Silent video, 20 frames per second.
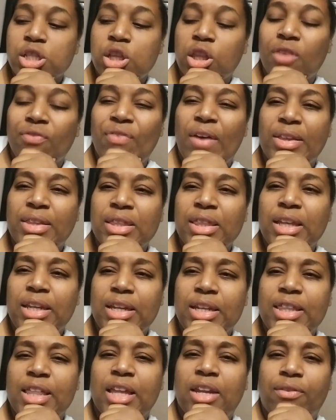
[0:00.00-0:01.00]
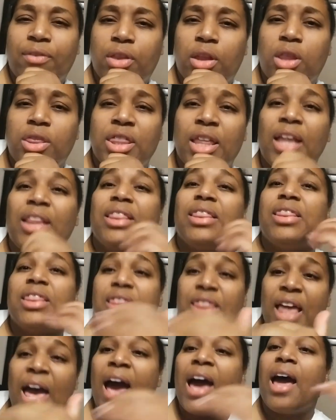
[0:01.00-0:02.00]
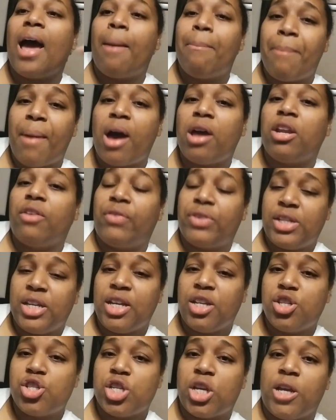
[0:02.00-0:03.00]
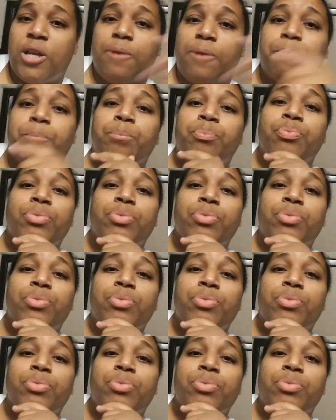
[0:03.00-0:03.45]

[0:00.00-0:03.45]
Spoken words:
So the fact that they need that amount of attention